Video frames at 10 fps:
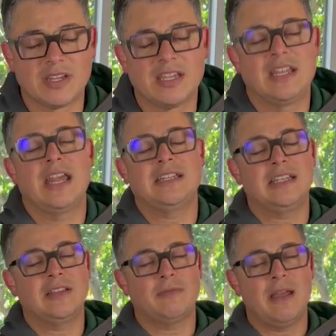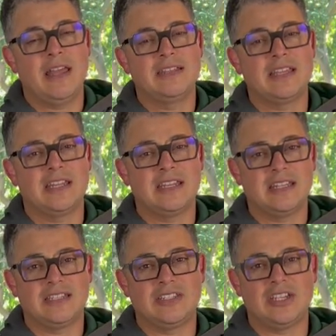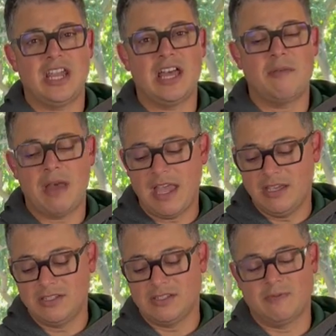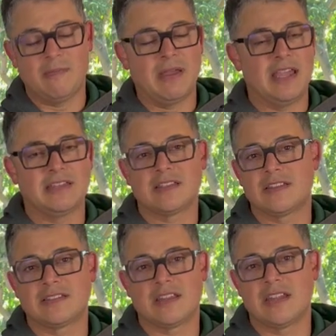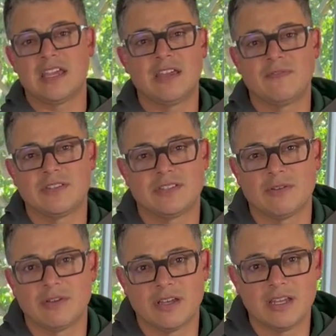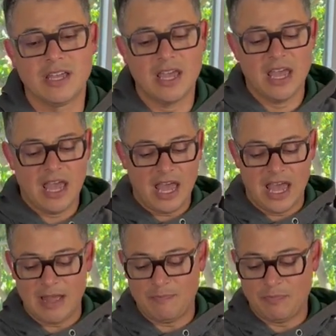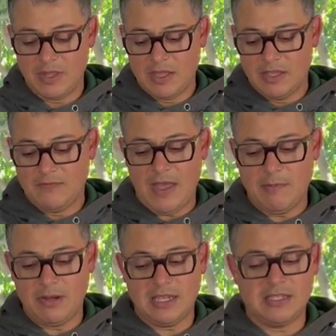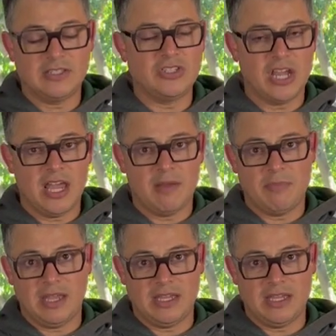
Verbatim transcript: connecting threads and it is jam. I could just rub my hands on this all day. It feels so good. Um, Fabric is jam by